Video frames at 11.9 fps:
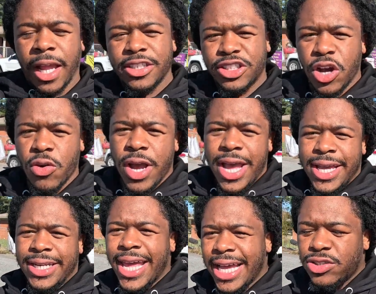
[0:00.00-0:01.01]
So
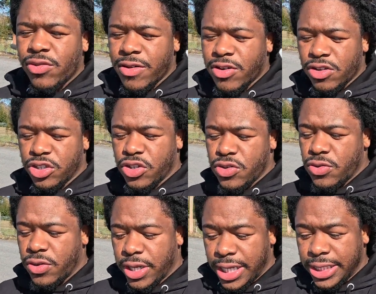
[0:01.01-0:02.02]
that's what I'm gonna do
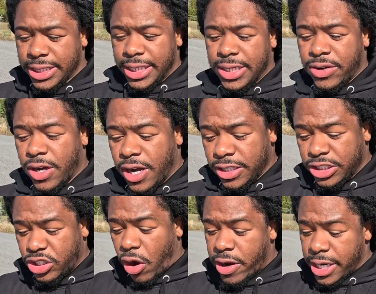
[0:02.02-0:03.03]

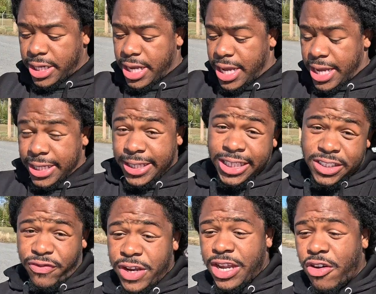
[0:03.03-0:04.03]
starting this
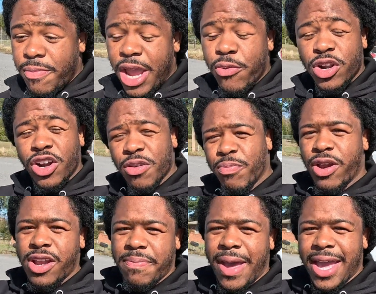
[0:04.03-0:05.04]
video, man. We're gonna
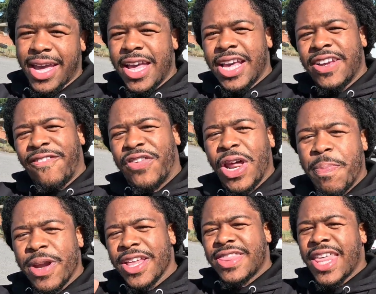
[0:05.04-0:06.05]
bring back
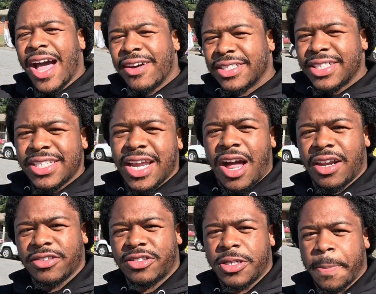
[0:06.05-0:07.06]
flipping
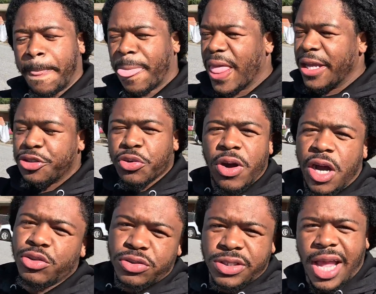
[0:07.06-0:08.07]
$1,000 into
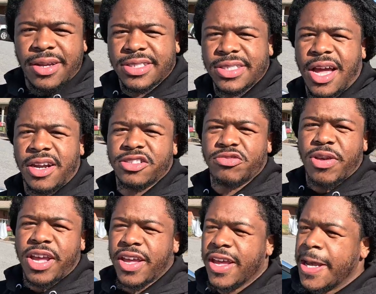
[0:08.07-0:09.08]
$100,000,
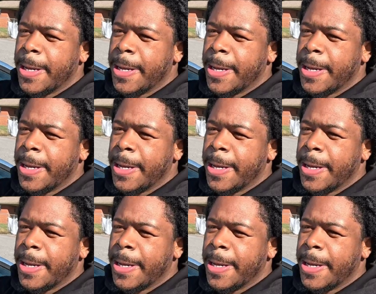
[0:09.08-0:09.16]
man.